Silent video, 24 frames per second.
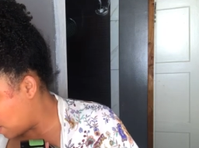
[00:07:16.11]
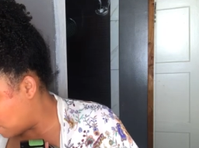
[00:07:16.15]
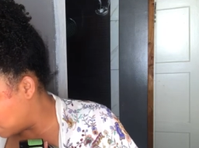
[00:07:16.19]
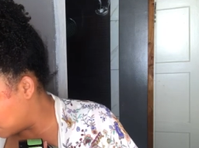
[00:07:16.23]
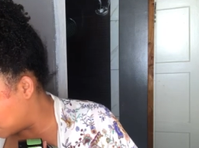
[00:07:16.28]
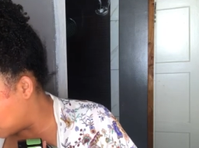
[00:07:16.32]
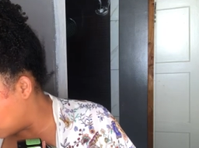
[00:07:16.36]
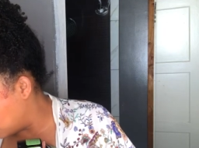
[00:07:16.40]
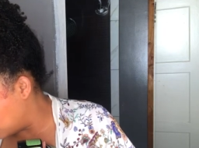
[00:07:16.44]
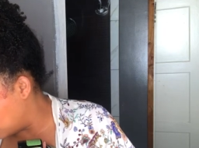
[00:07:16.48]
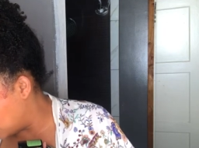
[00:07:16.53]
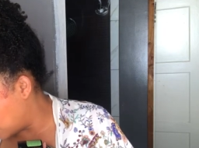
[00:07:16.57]
I was
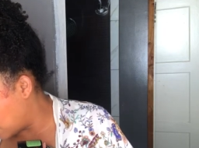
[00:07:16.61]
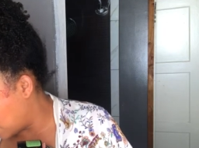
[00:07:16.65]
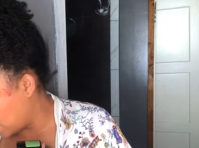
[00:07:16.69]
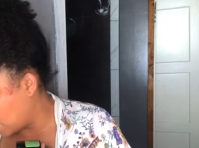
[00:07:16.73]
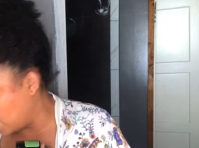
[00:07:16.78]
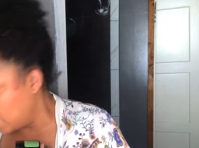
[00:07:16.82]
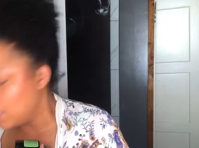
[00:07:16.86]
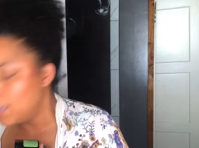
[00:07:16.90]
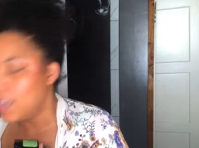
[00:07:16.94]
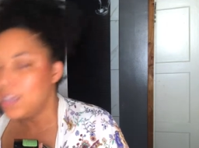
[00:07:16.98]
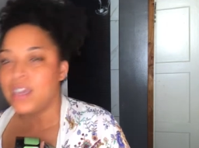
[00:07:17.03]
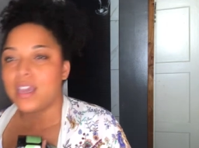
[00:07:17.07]

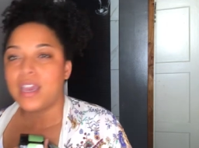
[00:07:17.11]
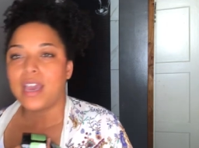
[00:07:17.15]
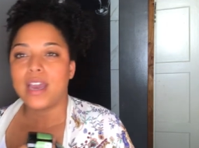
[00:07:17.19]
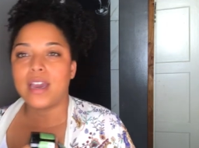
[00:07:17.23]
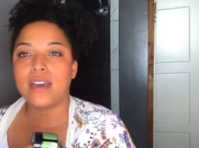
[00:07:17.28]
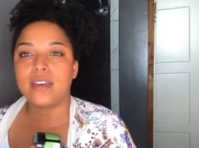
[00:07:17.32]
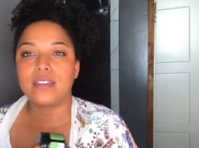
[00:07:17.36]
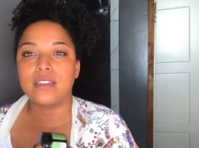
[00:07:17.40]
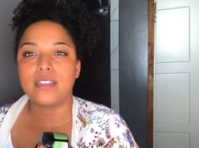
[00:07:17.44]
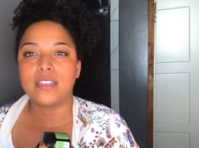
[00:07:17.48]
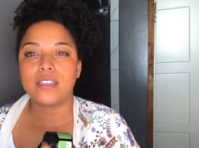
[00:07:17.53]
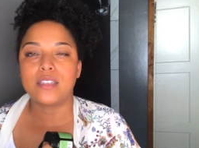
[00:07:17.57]
online
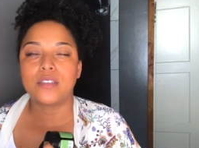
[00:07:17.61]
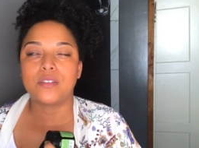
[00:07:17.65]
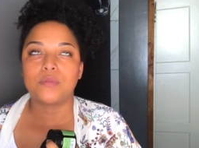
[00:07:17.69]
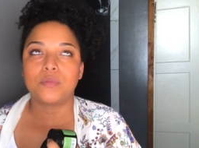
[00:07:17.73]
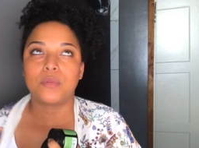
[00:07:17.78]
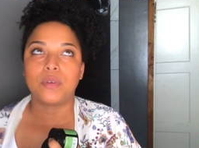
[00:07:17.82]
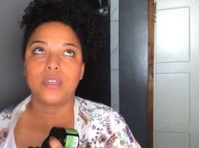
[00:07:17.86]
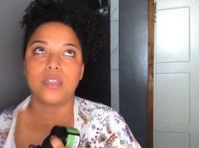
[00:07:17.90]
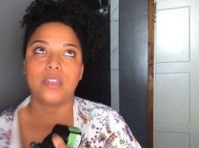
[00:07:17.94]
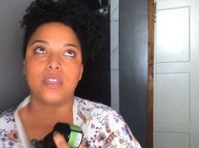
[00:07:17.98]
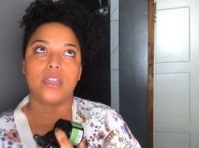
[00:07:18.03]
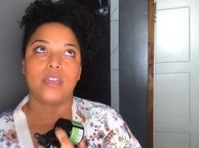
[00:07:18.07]
and this is
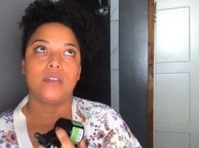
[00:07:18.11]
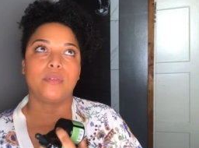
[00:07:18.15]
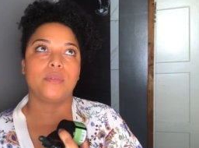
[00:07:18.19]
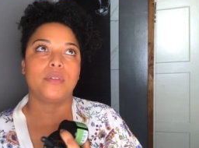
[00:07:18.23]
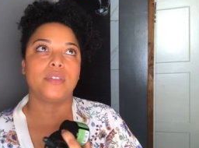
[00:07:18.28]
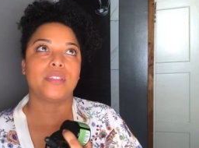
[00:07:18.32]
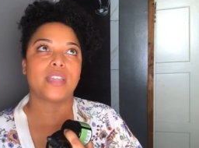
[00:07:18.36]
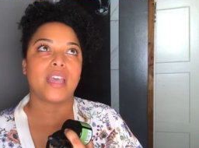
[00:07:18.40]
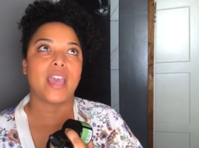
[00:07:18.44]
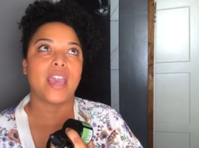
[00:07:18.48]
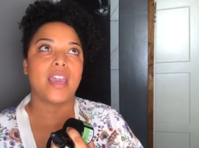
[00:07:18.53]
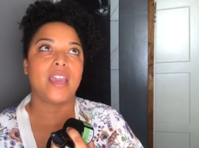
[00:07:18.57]
when it
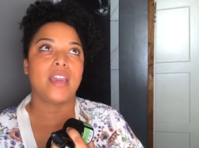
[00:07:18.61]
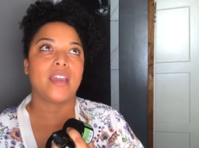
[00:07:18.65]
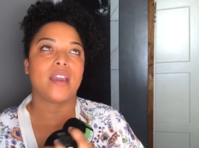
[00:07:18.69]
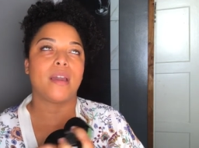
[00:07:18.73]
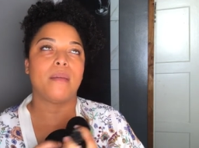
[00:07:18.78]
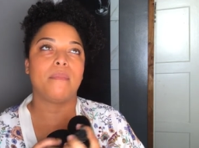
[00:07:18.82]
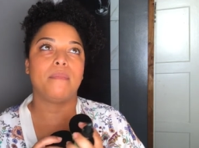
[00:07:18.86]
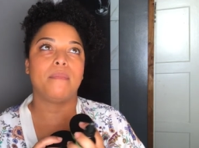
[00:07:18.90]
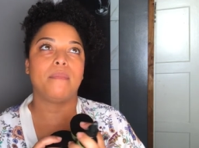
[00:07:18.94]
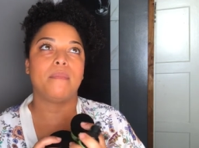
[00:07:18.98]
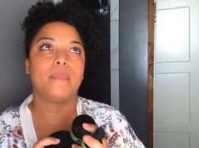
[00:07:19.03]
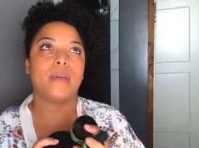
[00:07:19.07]
was
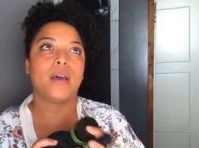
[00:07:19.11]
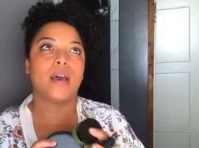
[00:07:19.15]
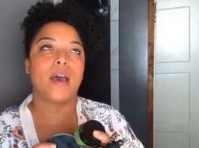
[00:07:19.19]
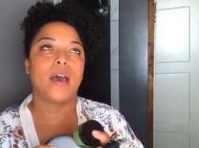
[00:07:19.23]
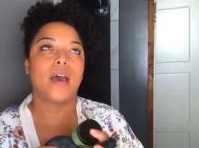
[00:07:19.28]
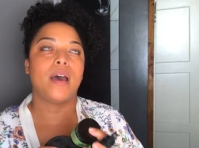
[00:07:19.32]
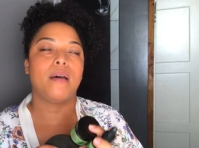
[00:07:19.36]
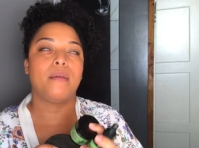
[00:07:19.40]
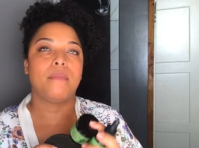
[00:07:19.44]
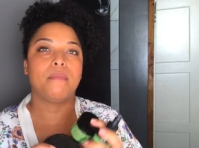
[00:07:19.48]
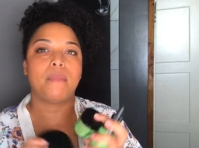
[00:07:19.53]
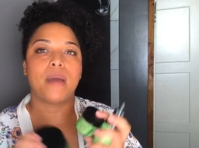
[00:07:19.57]
like
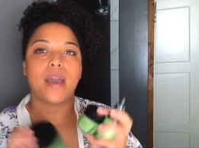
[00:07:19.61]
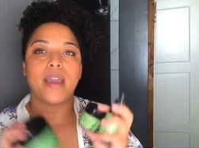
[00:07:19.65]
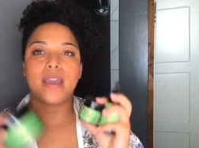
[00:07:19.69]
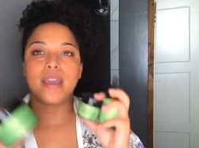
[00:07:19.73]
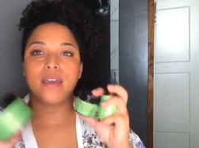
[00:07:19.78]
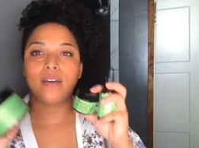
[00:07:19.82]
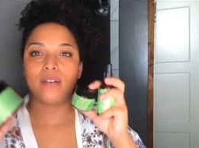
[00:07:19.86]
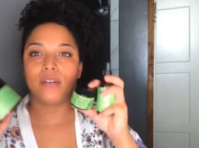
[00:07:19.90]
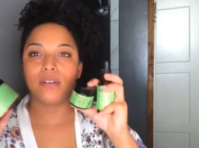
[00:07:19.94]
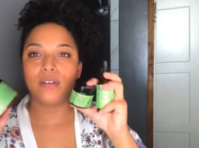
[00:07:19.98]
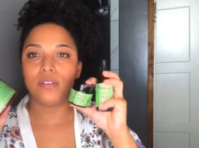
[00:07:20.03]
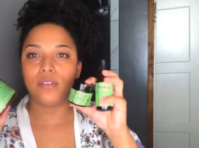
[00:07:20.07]
um,
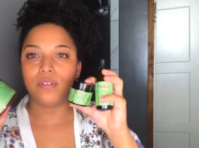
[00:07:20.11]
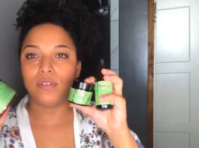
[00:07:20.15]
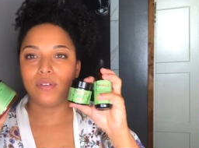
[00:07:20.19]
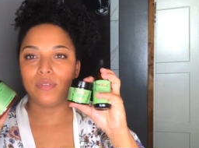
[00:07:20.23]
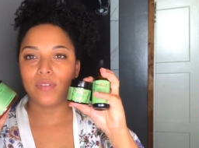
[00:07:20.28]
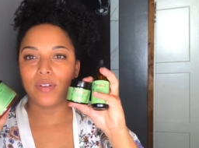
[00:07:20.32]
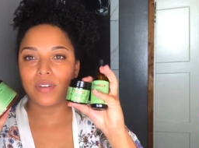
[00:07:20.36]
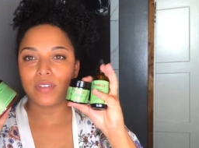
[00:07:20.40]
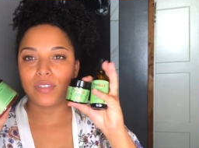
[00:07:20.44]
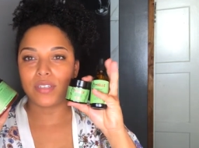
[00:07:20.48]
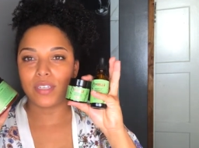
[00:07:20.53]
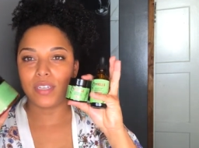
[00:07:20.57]
Mielle
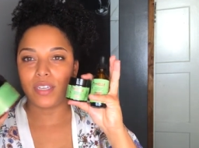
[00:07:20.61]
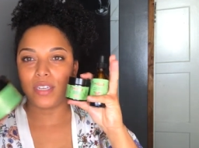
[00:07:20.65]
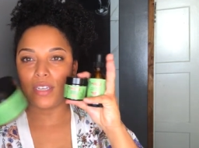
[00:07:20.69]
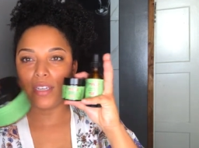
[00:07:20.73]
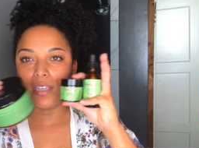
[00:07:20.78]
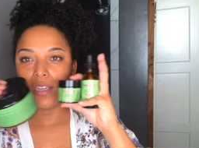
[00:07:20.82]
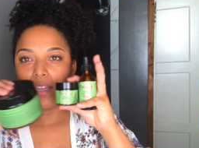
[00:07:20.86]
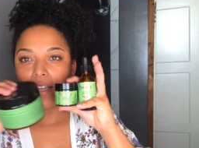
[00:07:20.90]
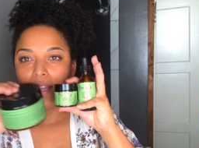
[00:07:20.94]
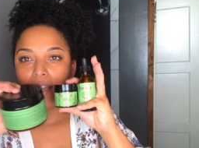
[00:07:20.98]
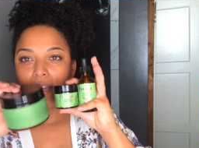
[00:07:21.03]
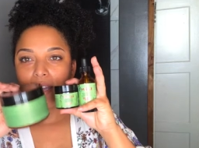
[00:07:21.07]

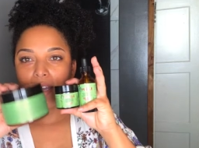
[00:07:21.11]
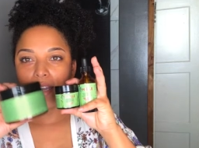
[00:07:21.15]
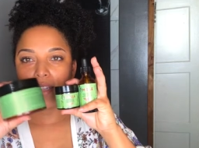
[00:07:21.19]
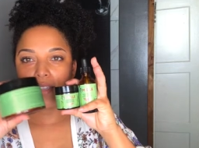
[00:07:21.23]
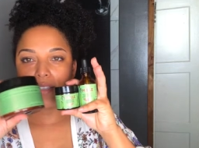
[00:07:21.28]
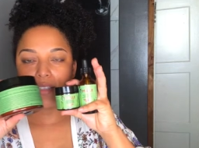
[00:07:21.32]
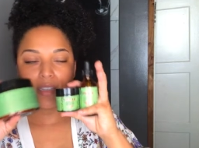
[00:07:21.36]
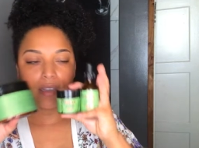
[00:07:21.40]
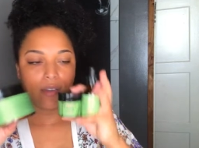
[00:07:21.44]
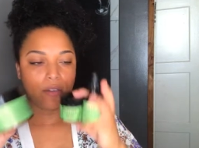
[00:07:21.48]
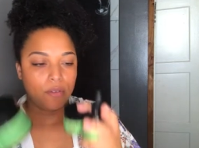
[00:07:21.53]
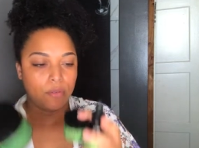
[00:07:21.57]
University. And
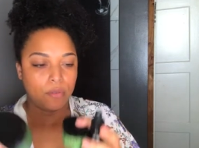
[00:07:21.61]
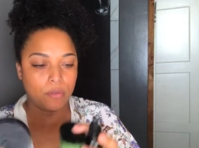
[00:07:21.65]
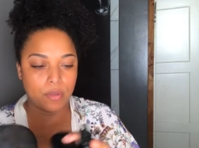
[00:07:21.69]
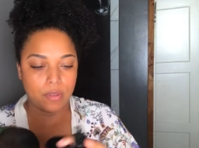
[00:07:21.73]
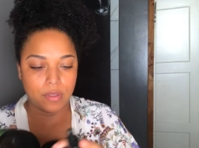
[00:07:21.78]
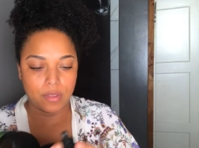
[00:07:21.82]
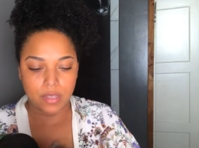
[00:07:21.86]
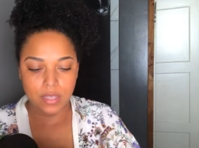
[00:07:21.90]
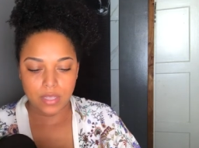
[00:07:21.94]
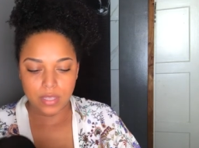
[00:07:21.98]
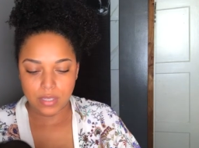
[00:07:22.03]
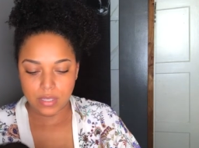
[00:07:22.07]
so
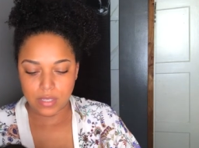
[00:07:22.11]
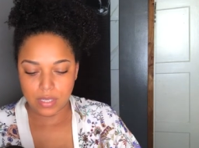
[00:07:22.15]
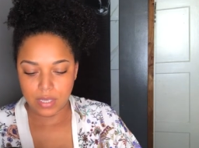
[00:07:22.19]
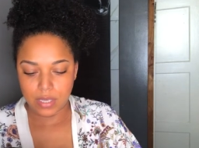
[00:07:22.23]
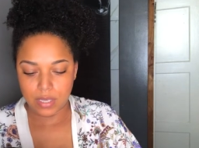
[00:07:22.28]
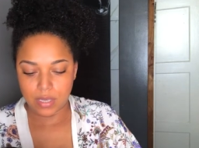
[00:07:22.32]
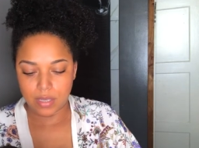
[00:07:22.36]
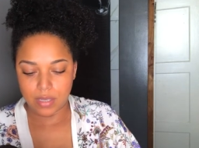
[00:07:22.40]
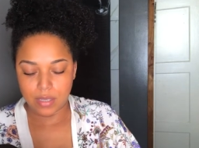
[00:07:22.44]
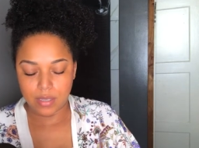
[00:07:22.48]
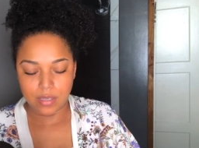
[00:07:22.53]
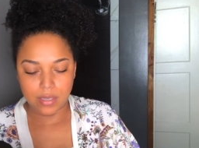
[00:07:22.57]
this
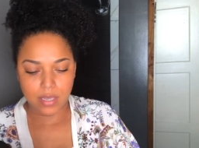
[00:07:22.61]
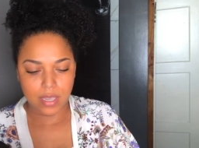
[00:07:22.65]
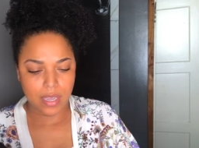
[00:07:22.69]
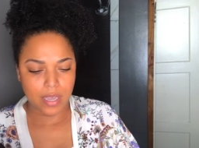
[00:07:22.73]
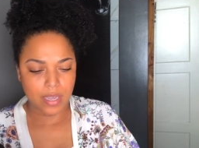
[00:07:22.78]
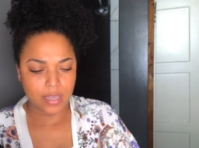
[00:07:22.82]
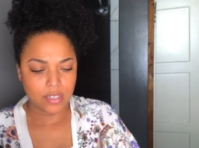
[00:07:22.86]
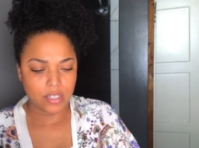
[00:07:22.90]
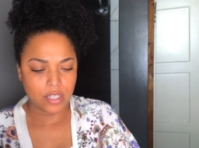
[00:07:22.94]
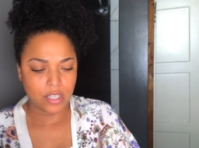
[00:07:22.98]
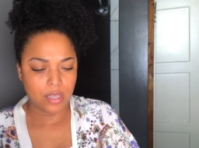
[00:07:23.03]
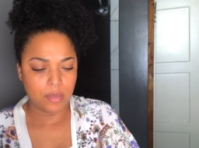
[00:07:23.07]
is, I
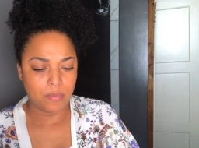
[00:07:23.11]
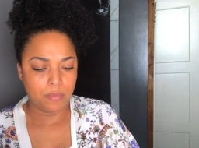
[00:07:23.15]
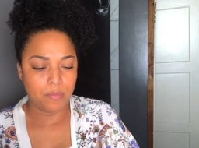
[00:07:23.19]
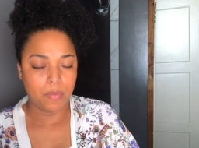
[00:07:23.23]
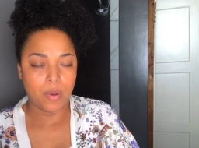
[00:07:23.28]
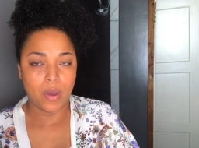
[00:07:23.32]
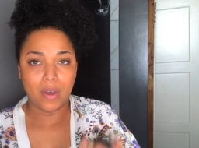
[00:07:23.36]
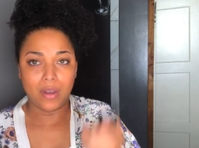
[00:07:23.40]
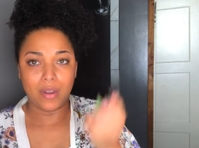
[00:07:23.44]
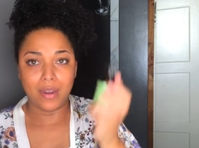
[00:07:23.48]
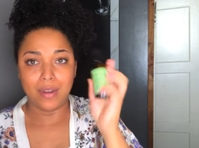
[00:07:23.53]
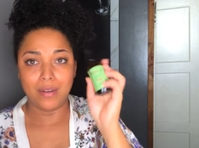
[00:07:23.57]
actually
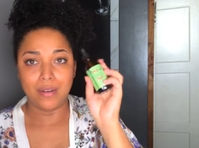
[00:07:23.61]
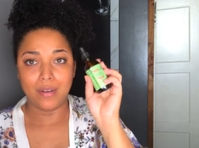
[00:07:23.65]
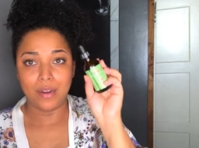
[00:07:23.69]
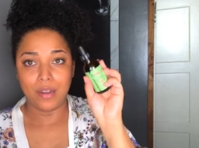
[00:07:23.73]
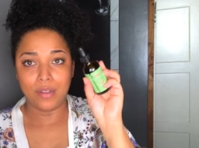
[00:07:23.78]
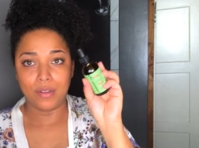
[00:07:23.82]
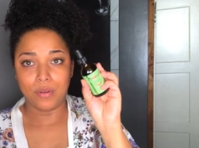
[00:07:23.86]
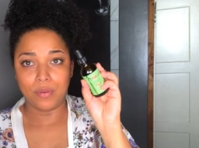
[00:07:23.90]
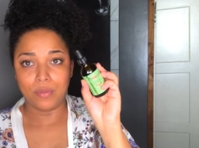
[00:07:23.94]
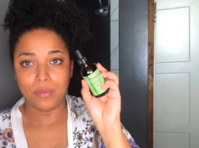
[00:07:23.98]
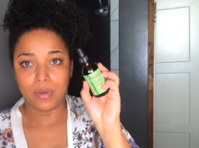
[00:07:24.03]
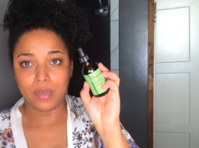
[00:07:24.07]
bought
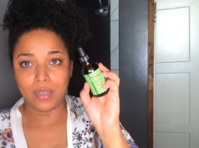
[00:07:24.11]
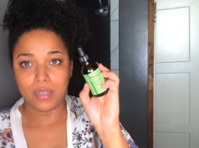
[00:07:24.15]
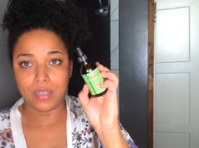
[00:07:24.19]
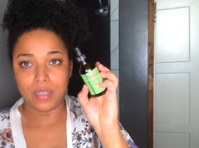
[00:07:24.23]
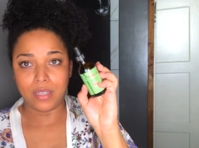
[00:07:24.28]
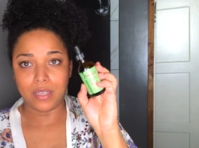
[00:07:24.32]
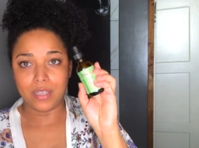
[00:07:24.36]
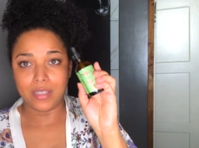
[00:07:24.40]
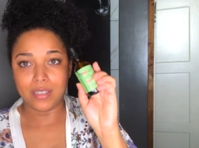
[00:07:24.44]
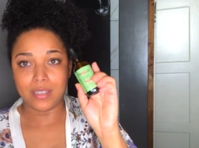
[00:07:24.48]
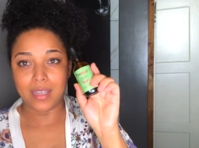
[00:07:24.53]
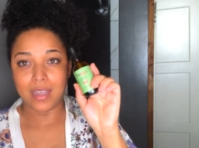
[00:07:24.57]
another one of
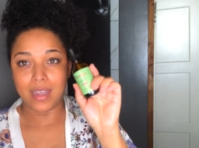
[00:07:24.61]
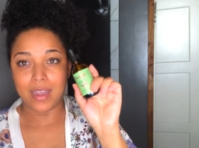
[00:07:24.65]
these.